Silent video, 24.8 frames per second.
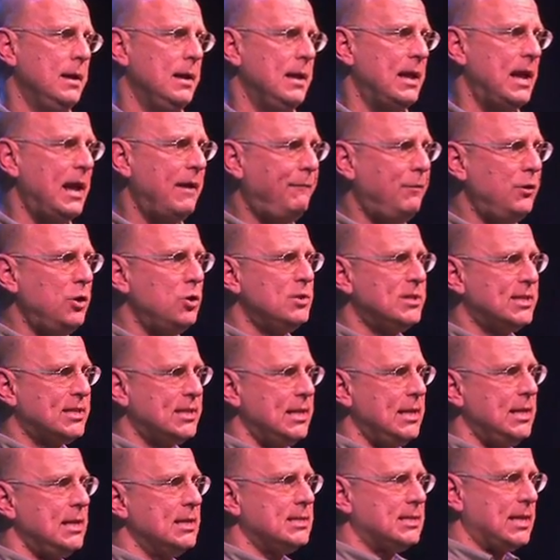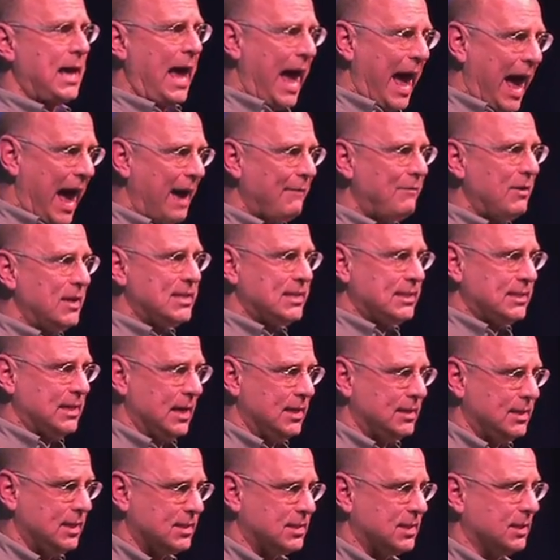If you see us have a
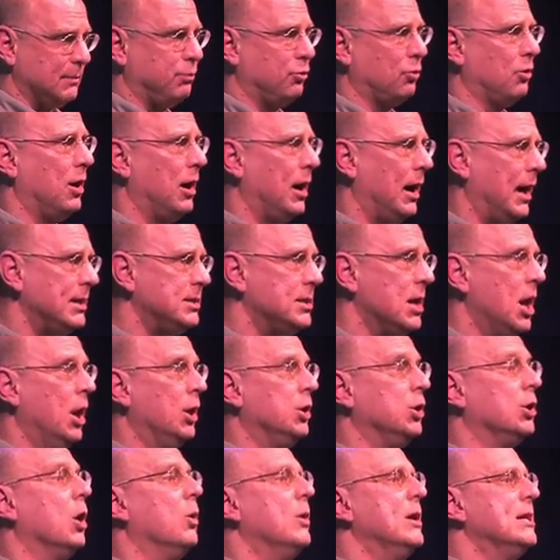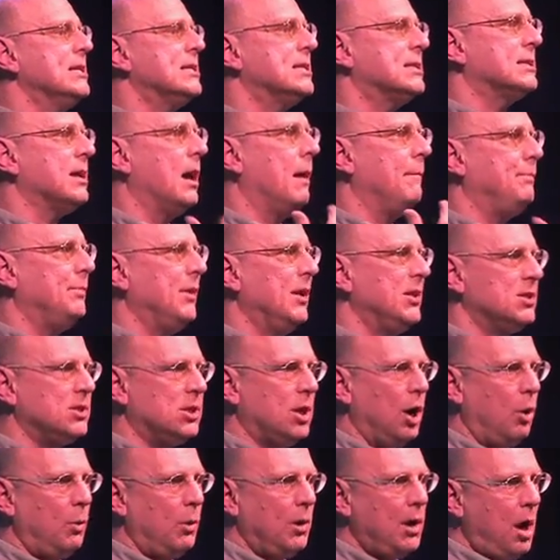sense of surprise, you go, something's
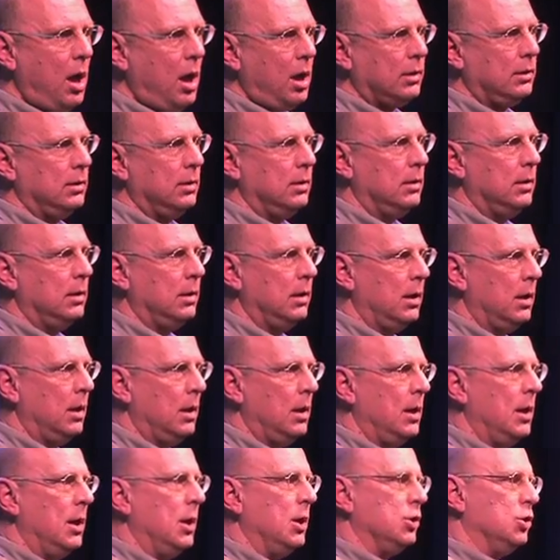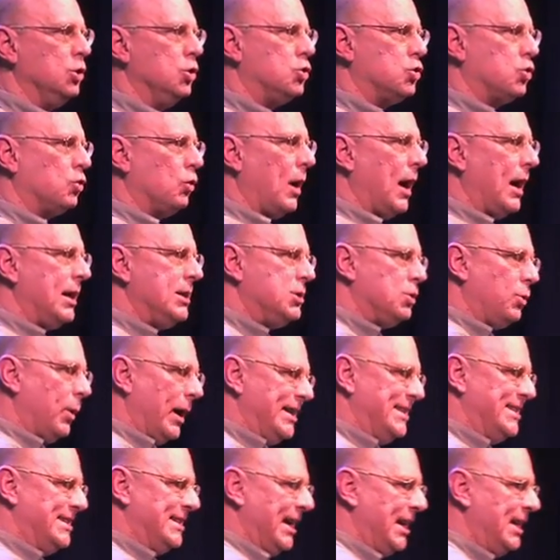going on. You try to
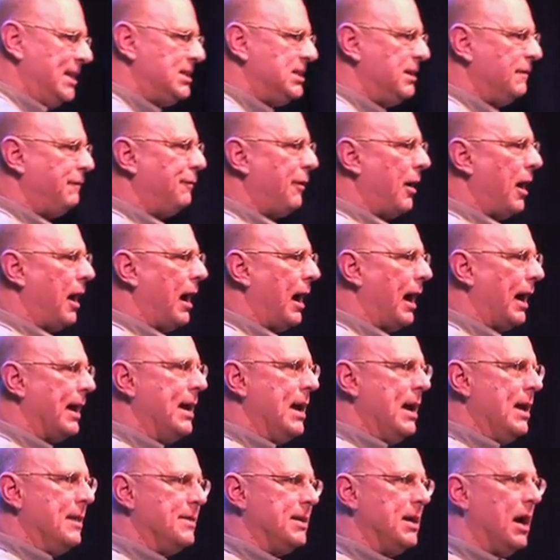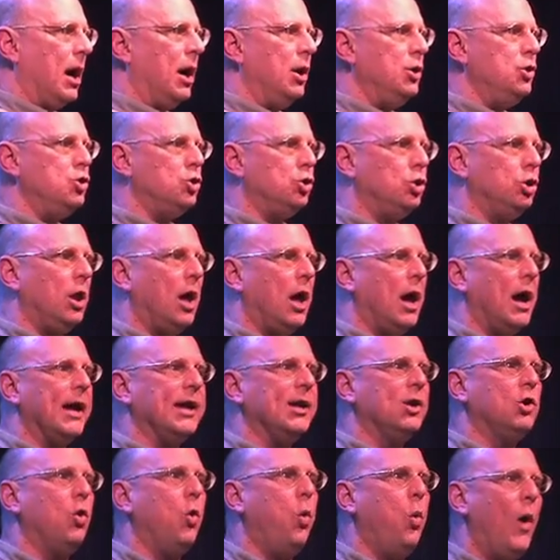identify the
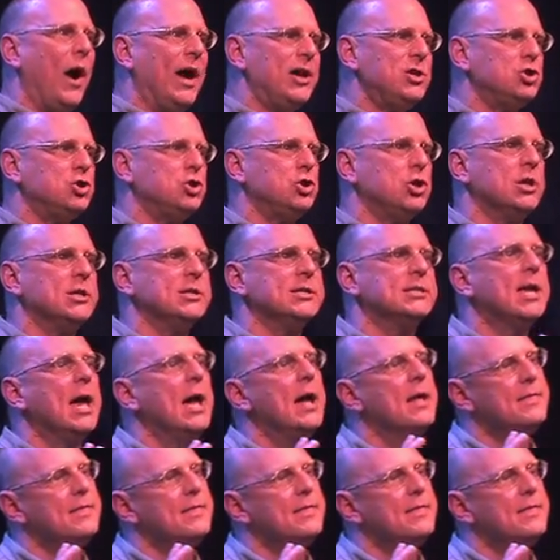underlying questions